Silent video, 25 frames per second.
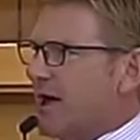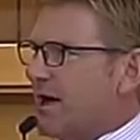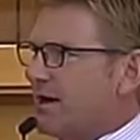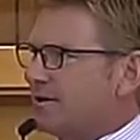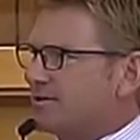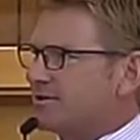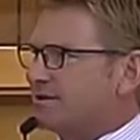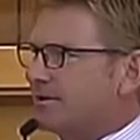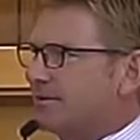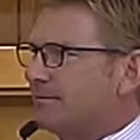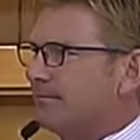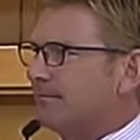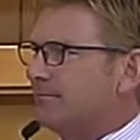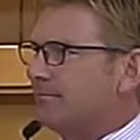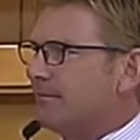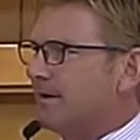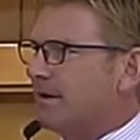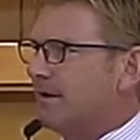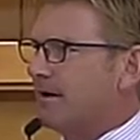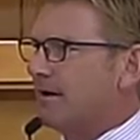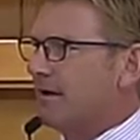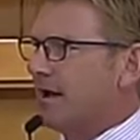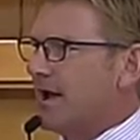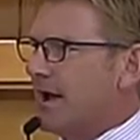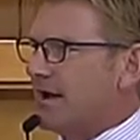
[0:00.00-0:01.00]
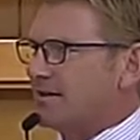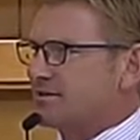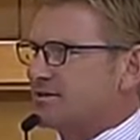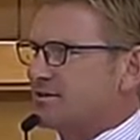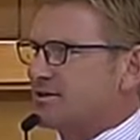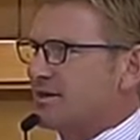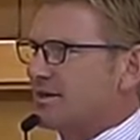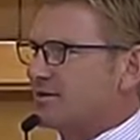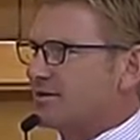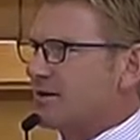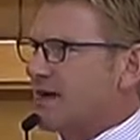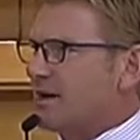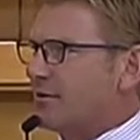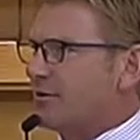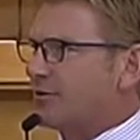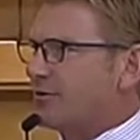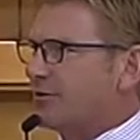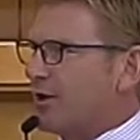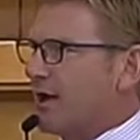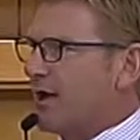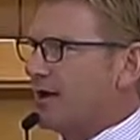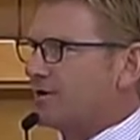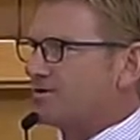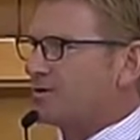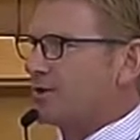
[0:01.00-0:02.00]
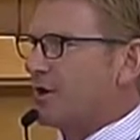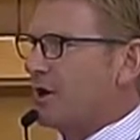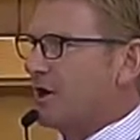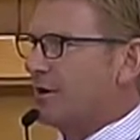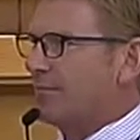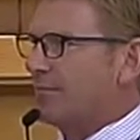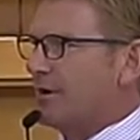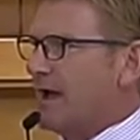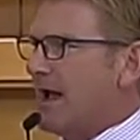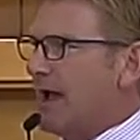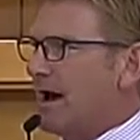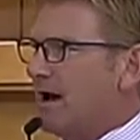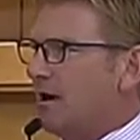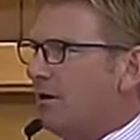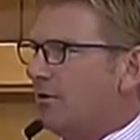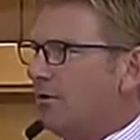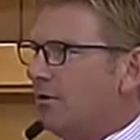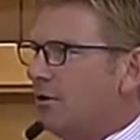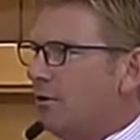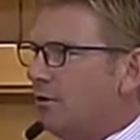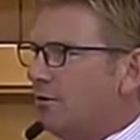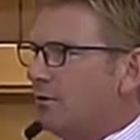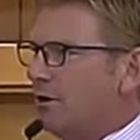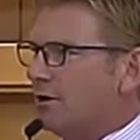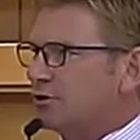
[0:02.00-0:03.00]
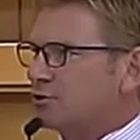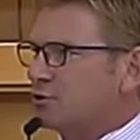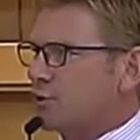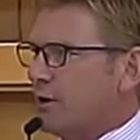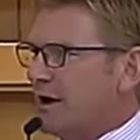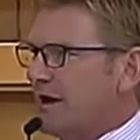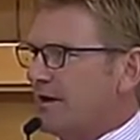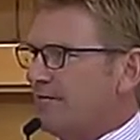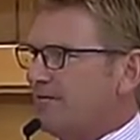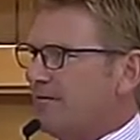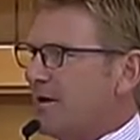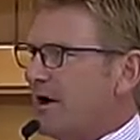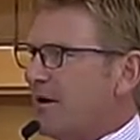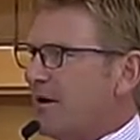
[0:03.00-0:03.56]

But he was a lovely yearling, and he had probably